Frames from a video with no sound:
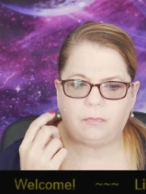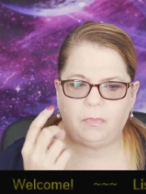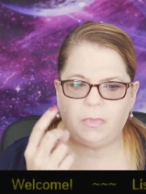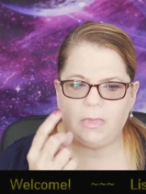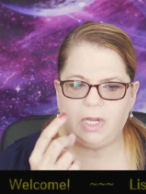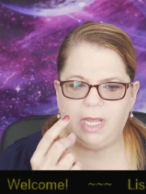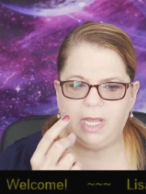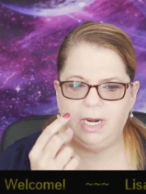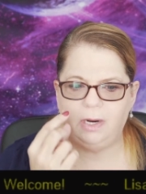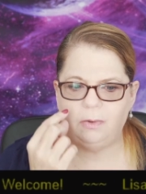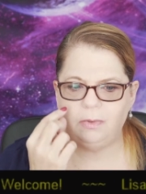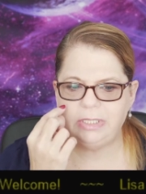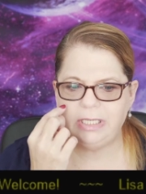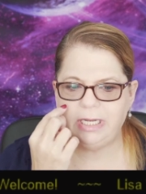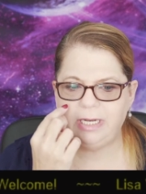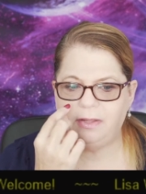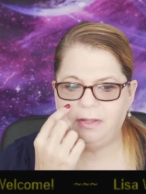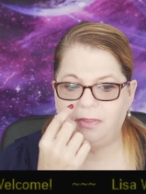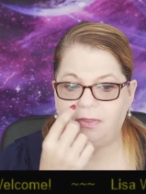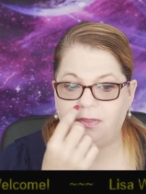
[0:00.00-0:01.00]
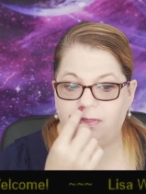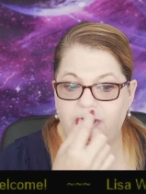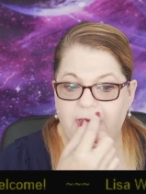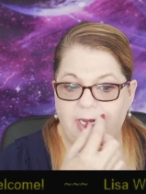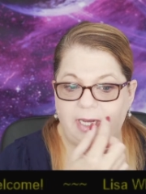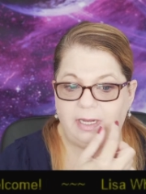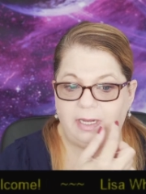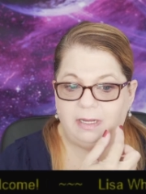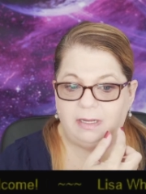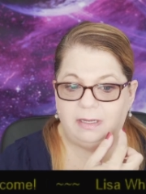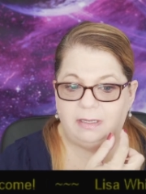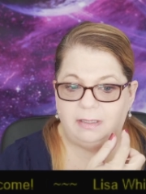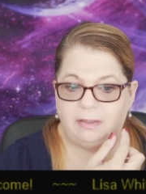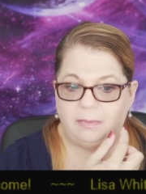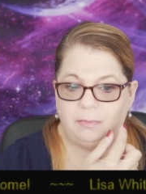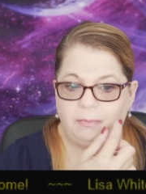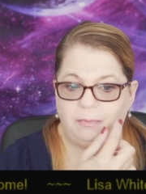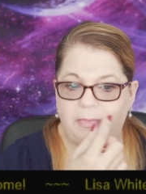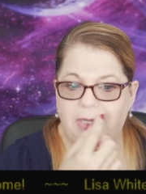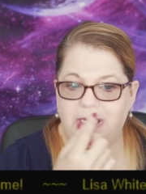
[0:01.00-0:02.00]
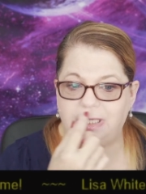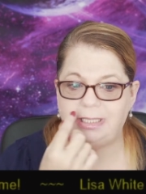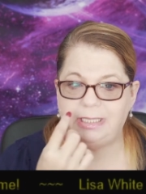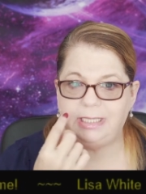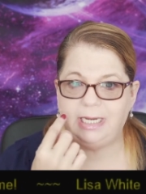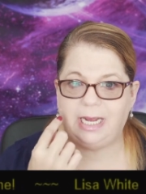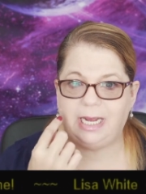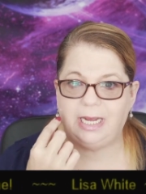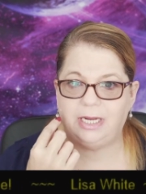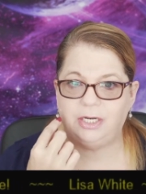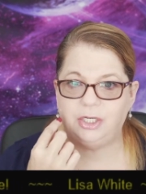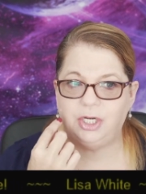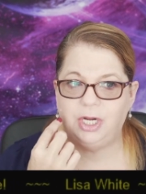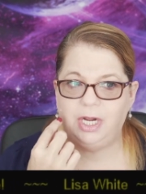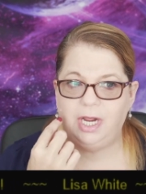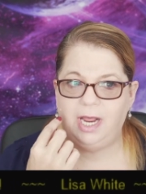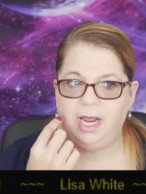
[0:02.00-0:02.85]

and it was like a thick mustache.